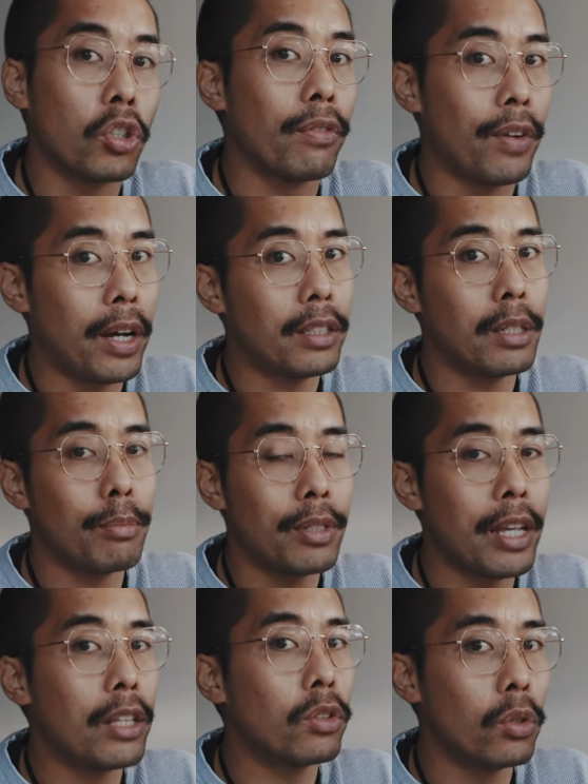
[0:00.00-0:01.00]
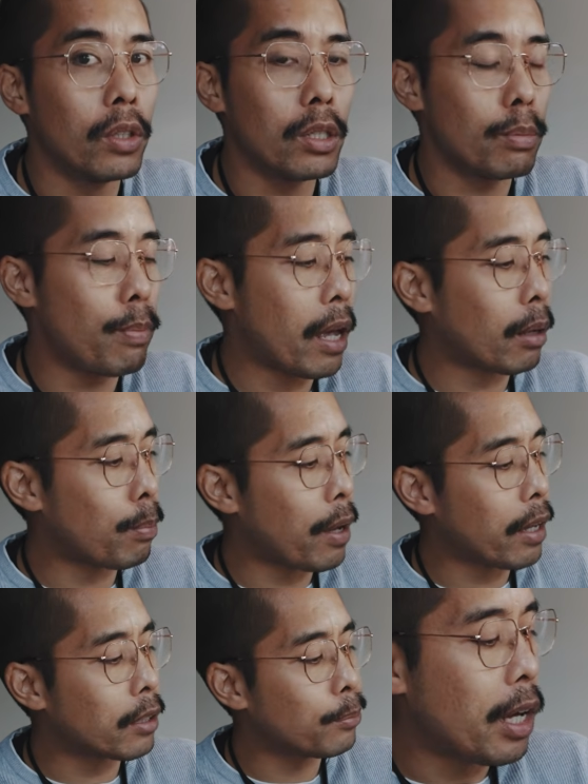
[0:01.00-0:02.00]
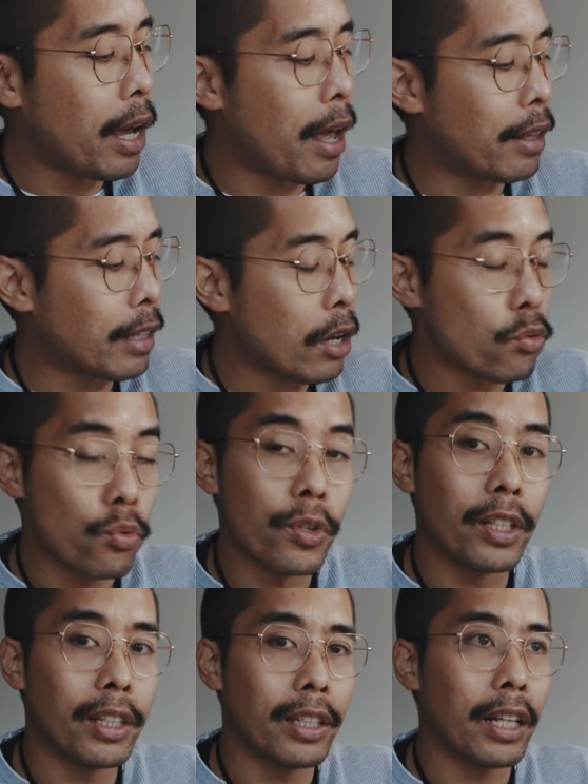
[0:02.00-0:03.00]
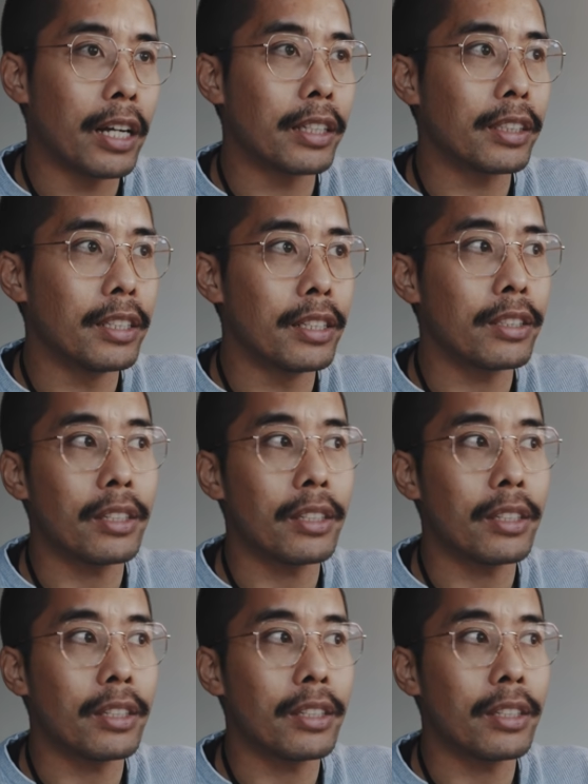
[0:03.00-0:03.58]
of items into this backpack, and I really like this.